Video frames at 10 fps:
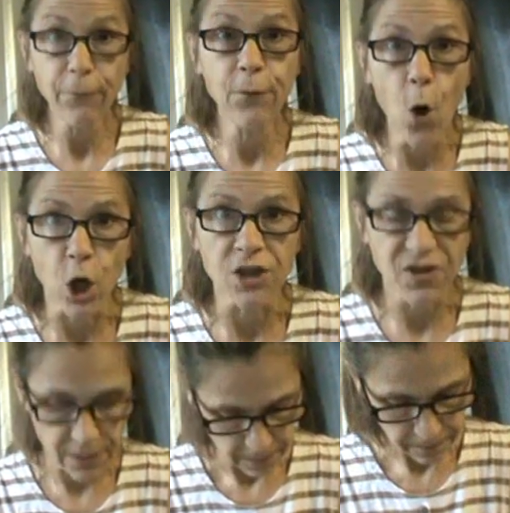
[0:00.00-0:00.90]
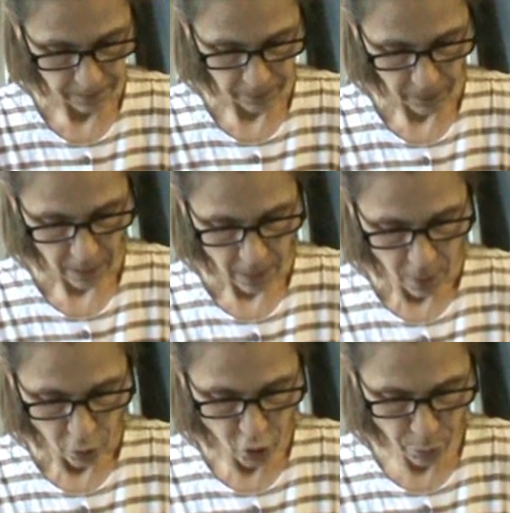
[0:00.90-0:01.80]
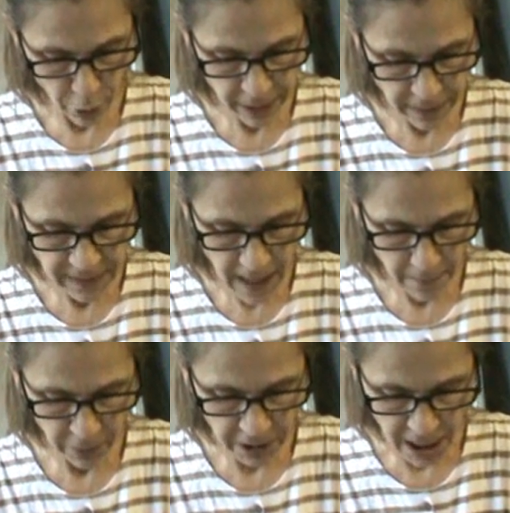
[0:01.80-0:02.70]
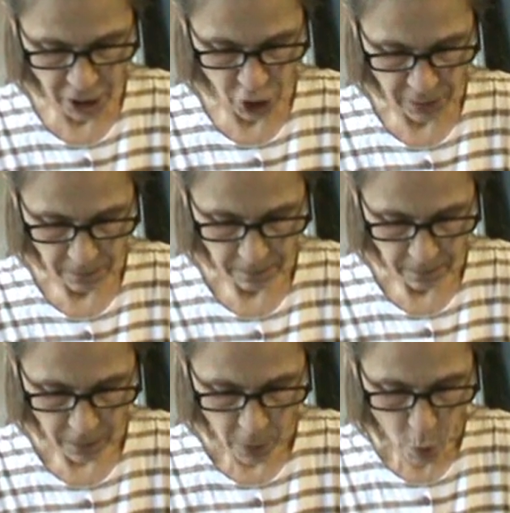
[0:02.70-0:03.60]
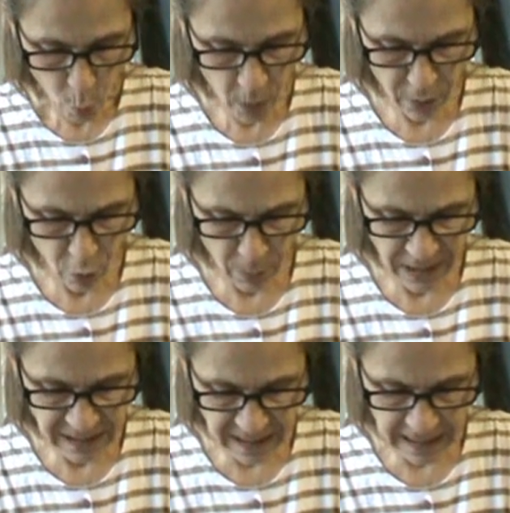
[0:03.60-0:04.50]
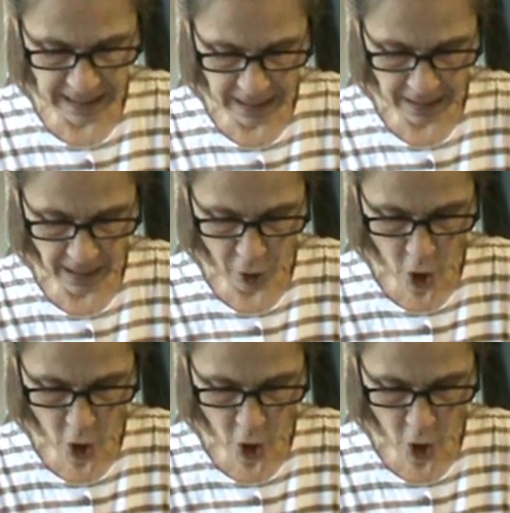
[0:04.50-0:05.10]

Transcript: forced to bring this application, we will be seeking